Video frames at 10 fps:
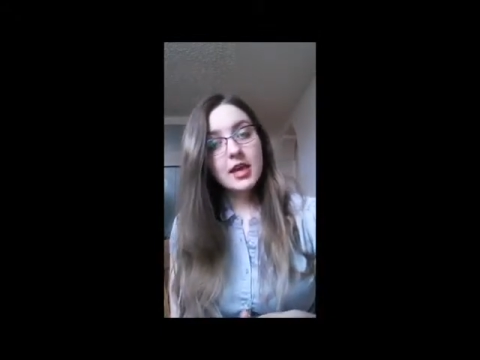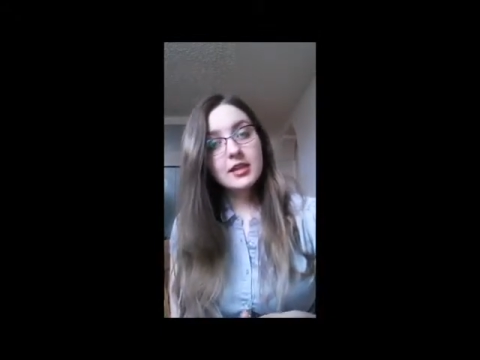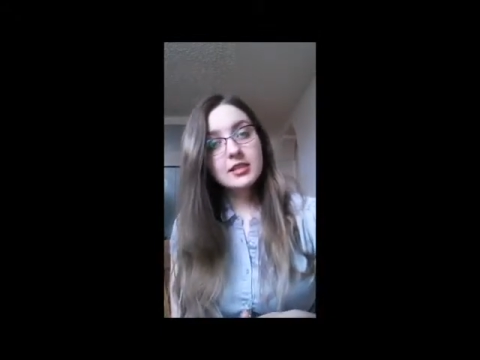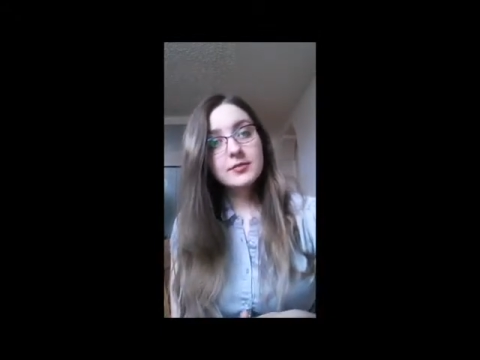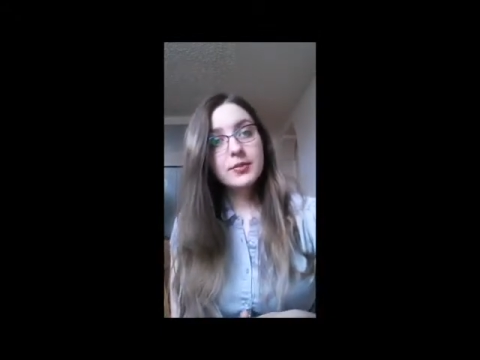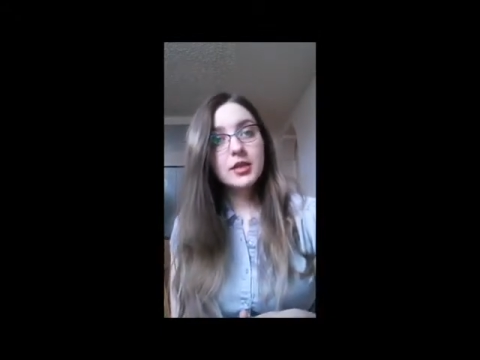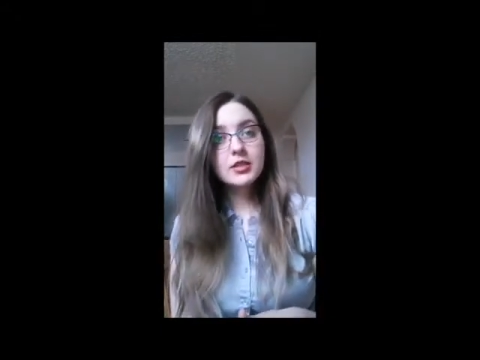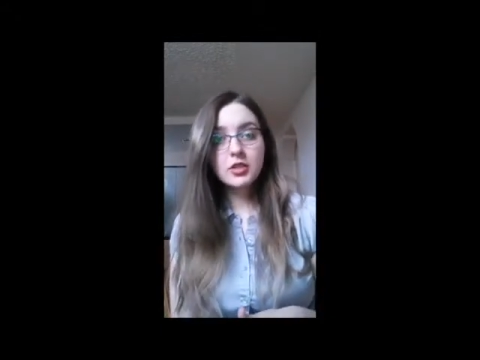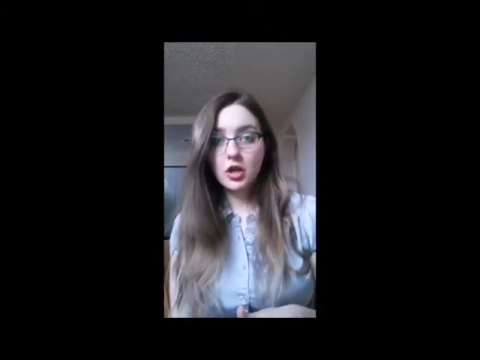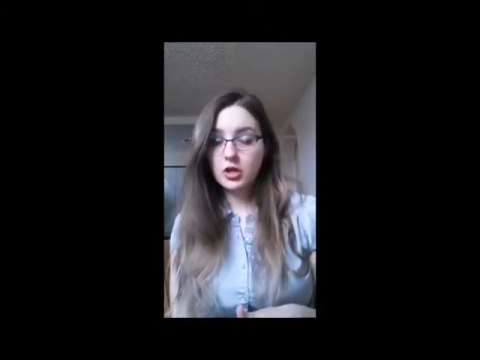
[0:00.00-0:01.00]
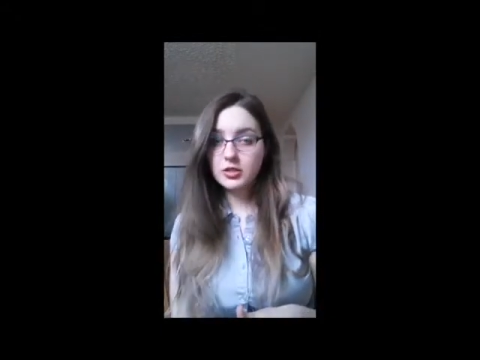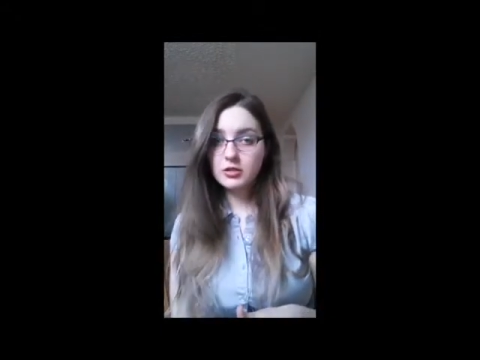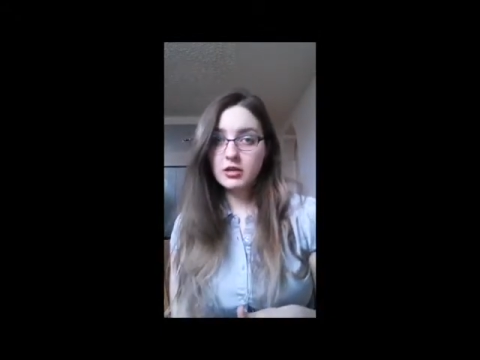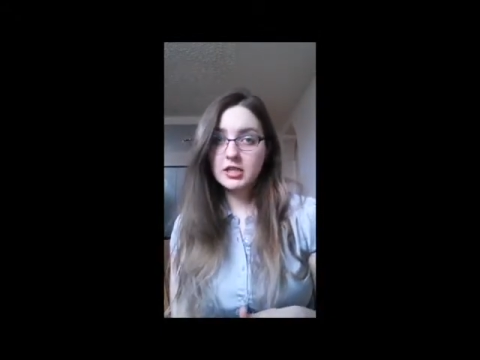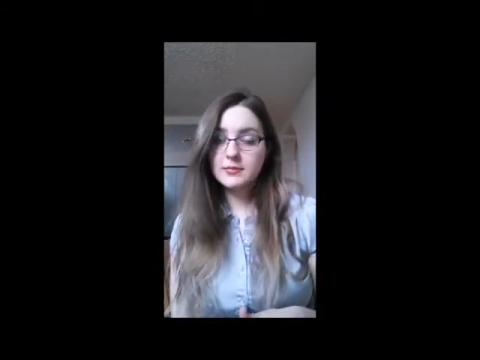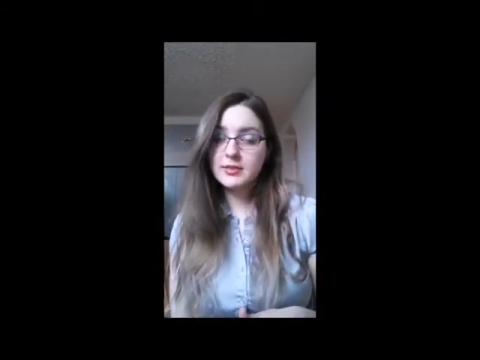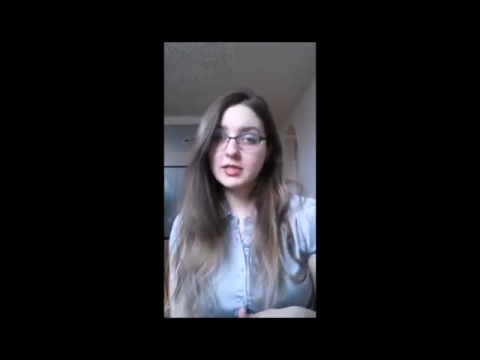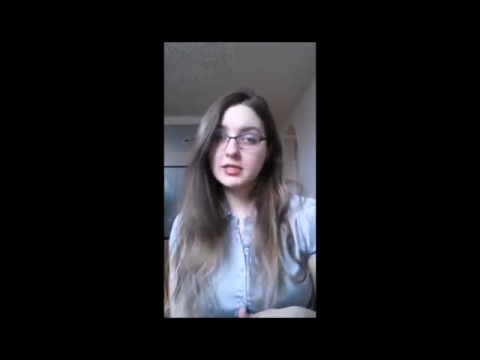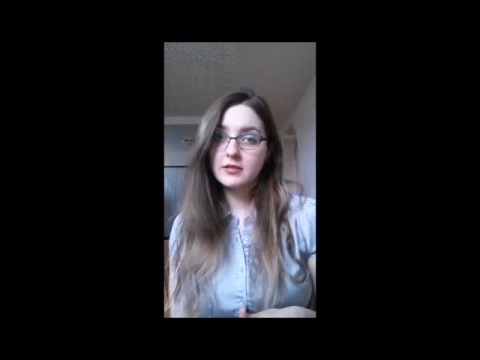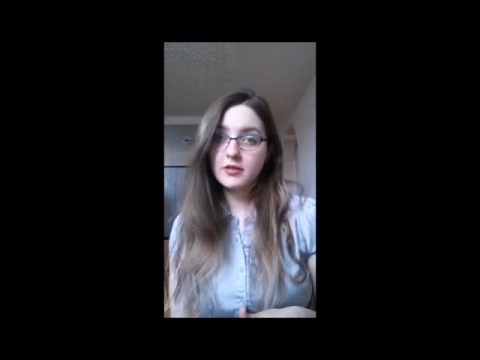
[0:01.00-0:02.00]
and explains hard-to-grasp
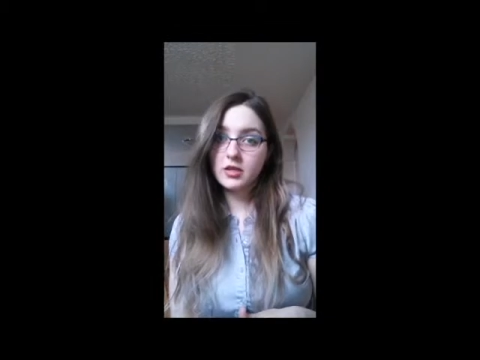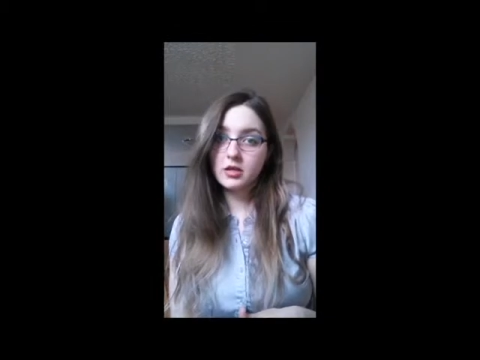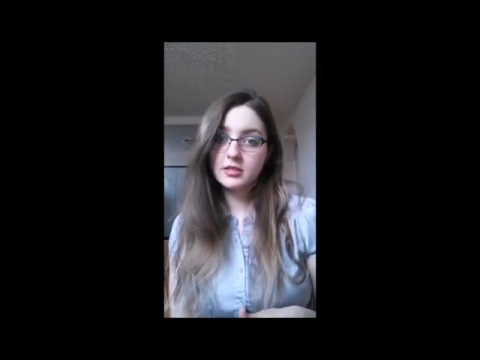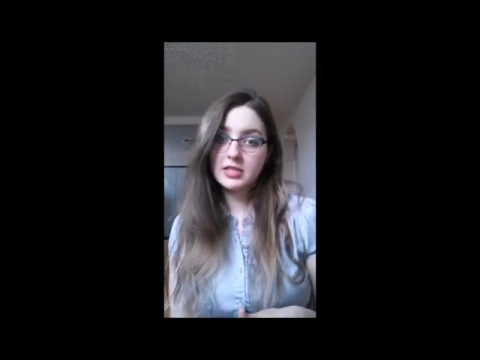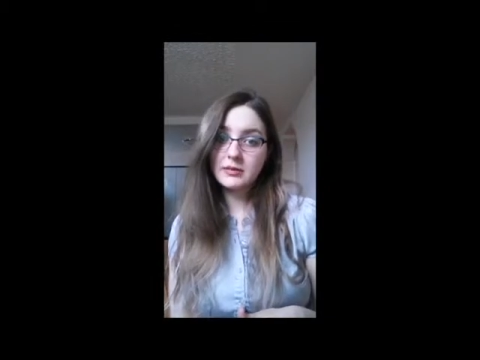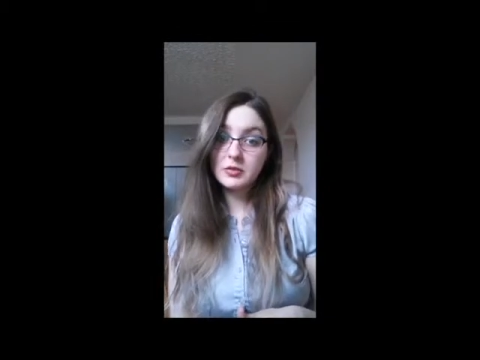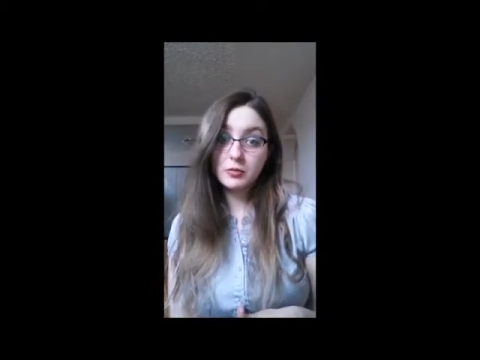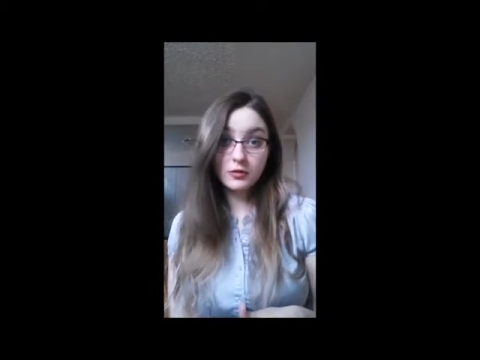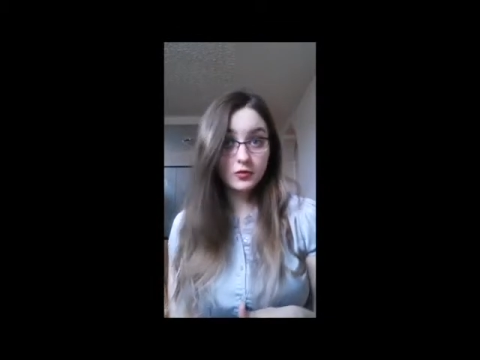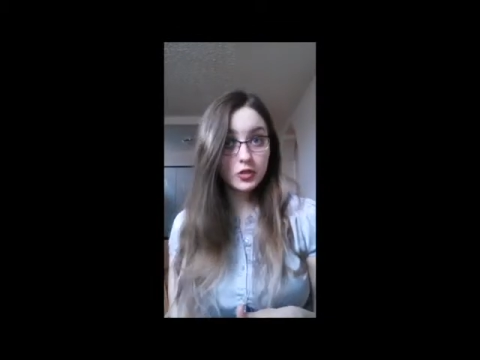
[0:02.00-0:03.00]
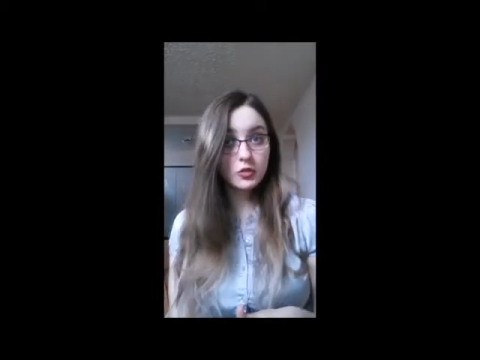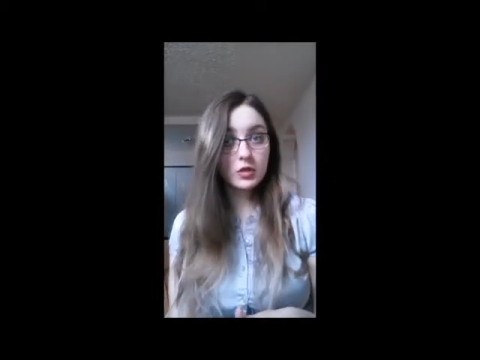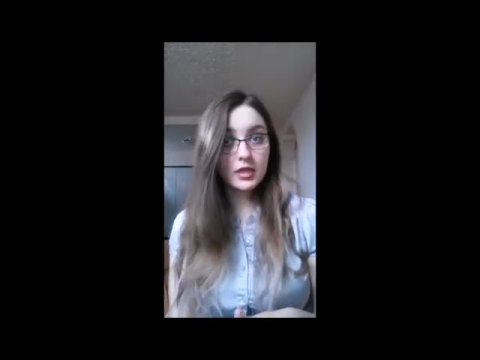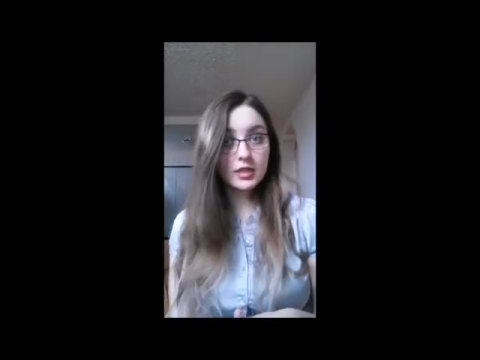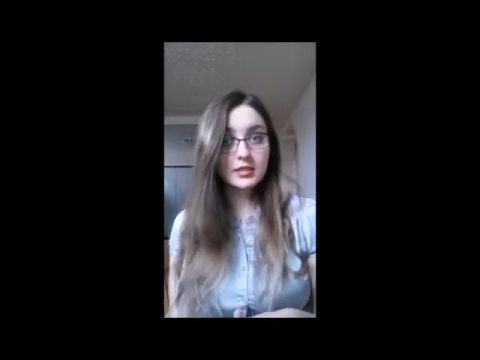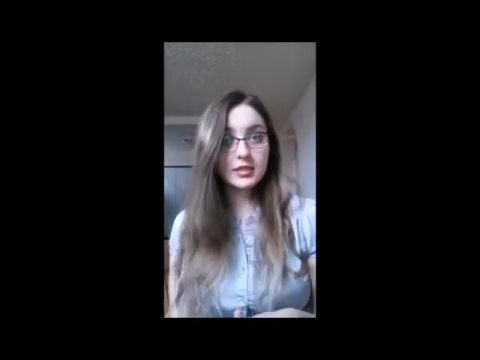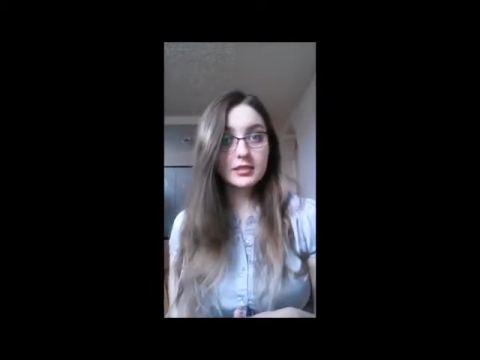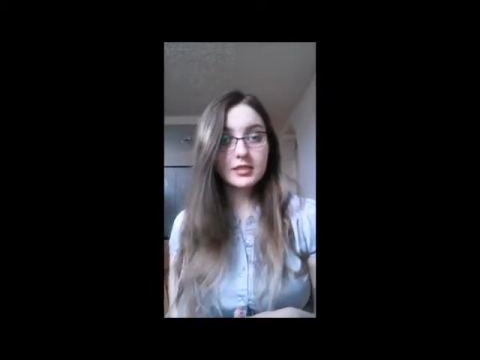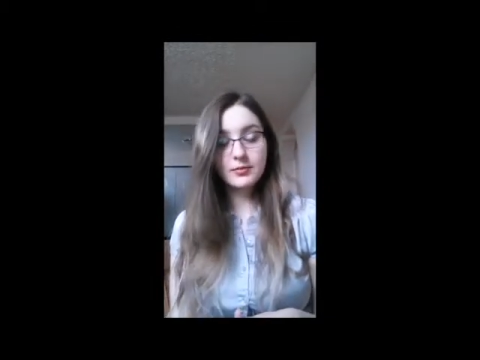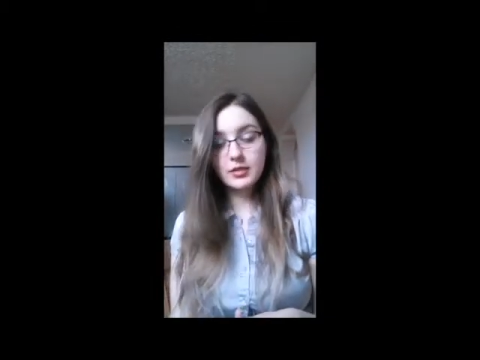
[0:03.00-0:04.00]
scientific concepts with visual aids and
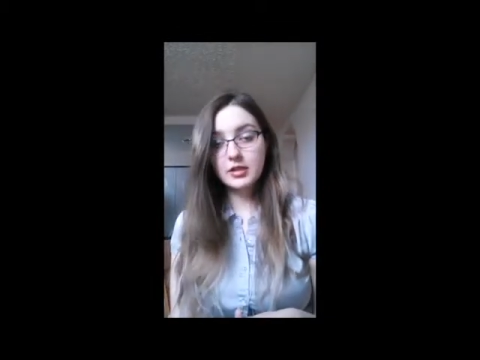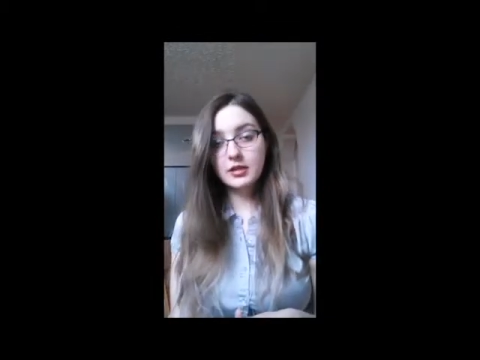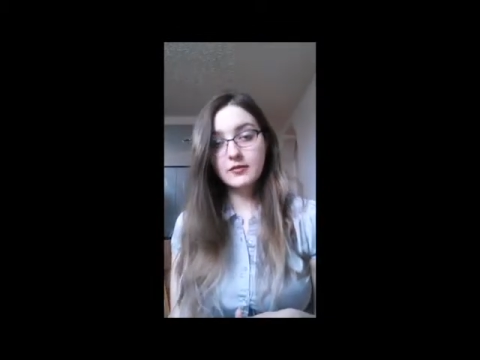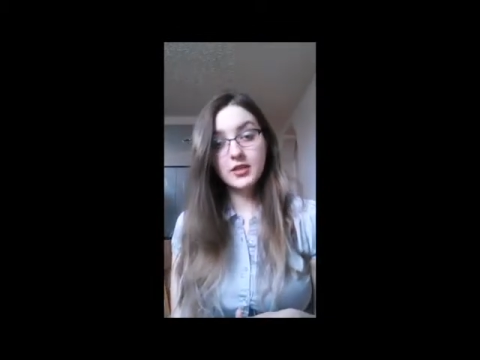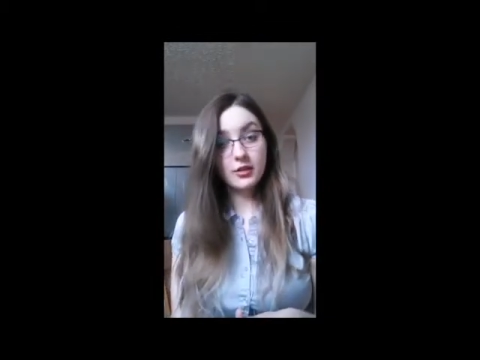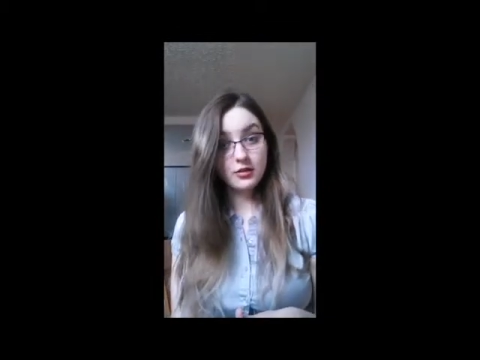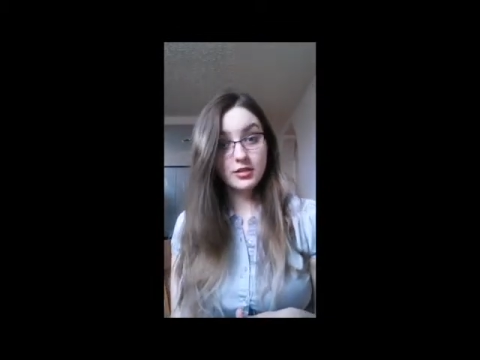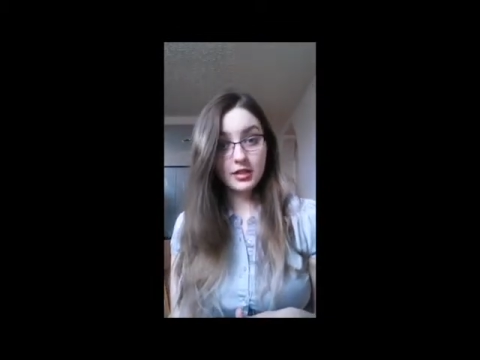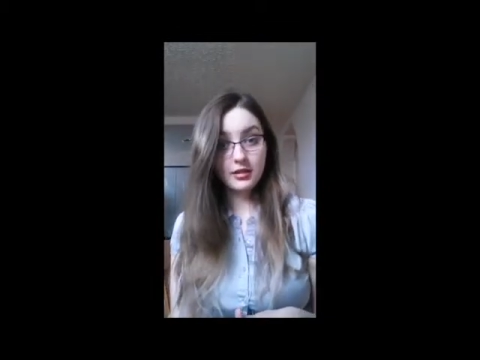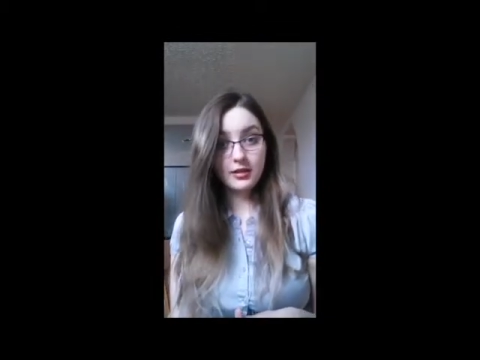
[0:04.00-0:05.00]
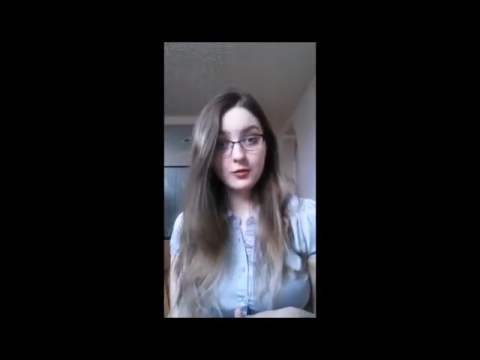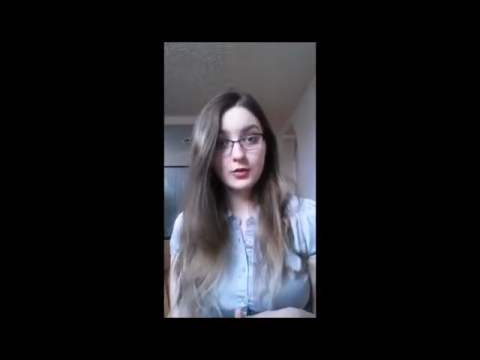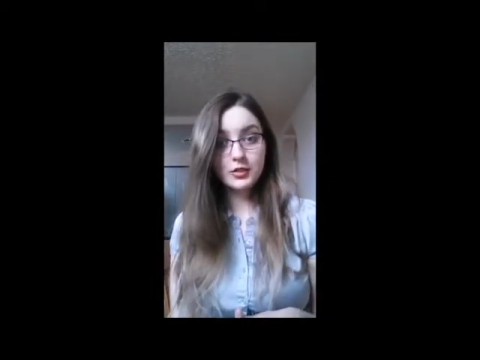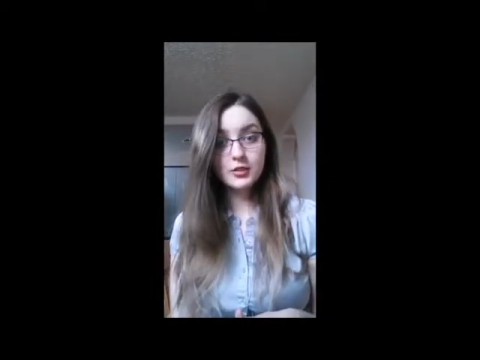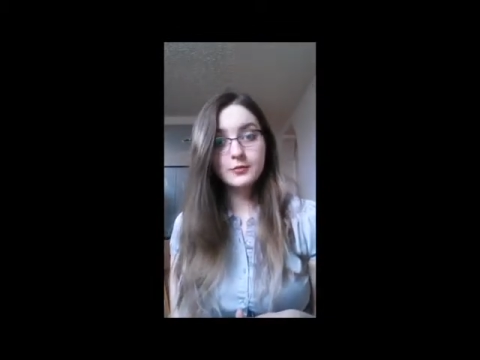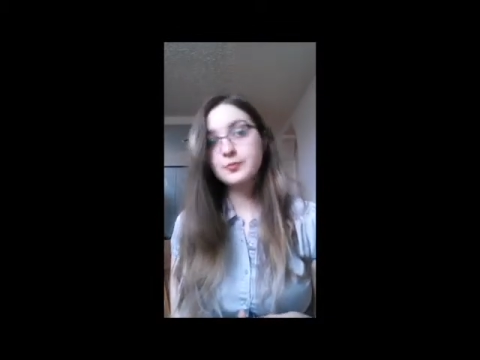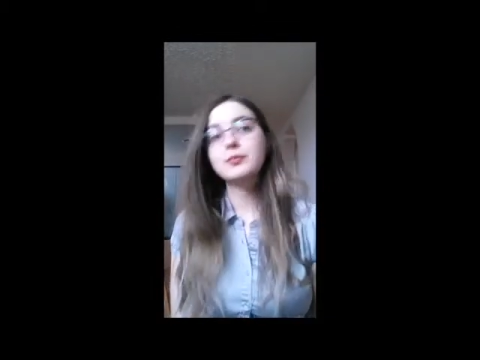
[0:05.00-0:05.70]
simple enough to understand language.